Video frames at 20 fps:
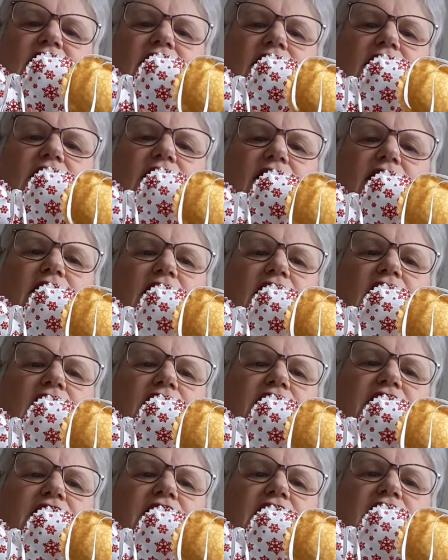I
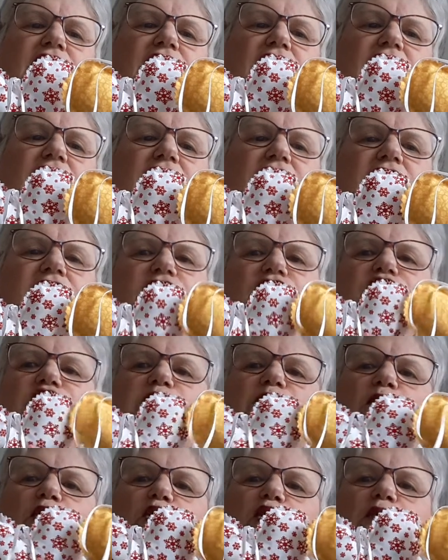think
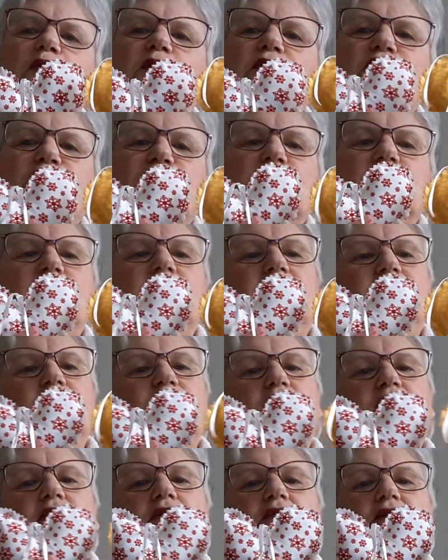smaller ones would mean
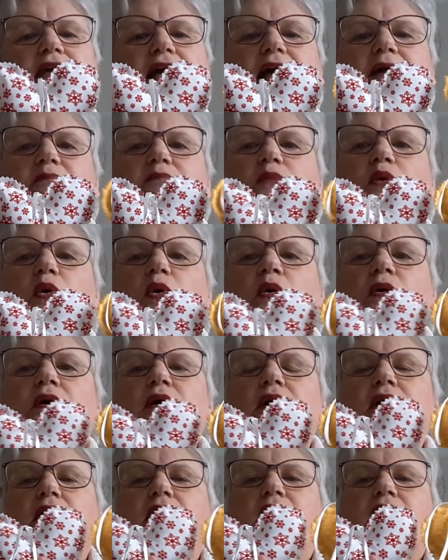we could get more
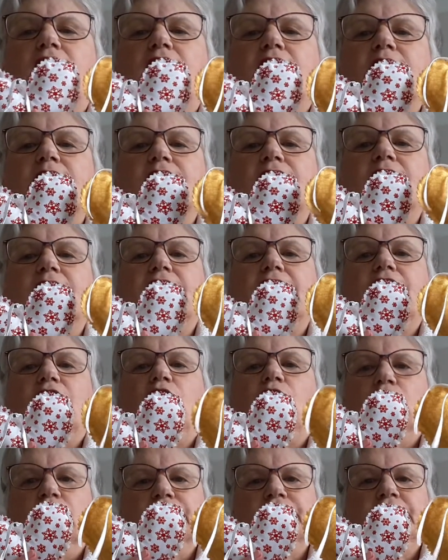
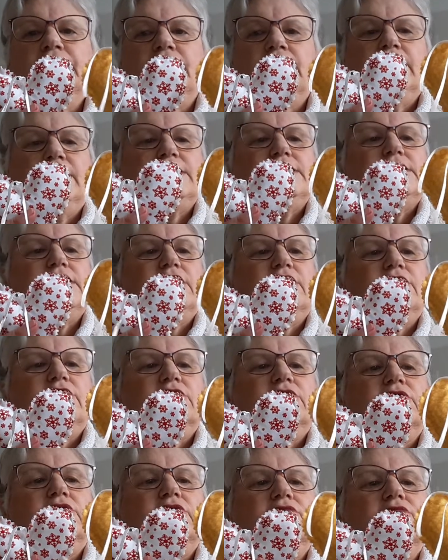on.
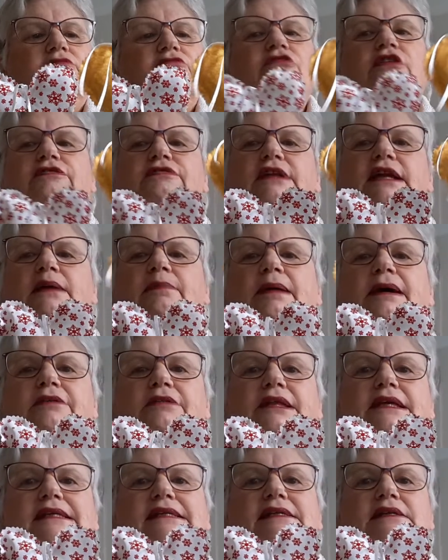So roughly about
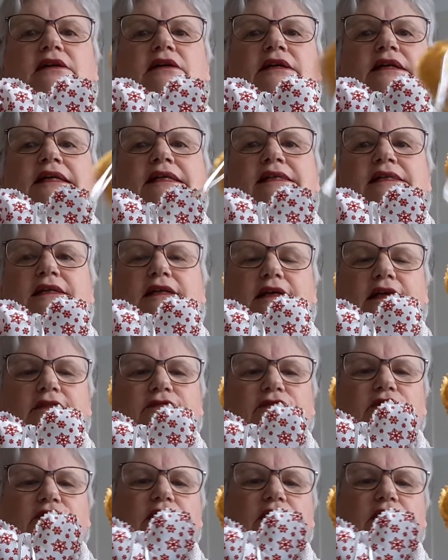this size, if you